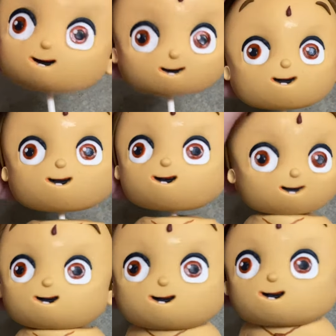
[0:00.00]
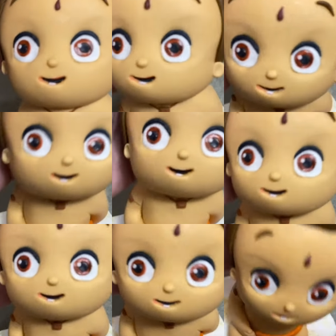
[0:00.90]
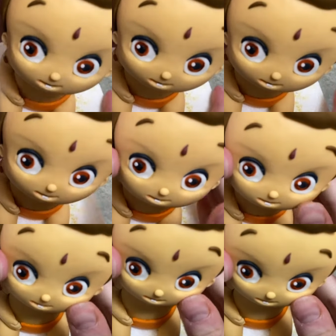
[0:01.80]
not rush it. When it hardens enough the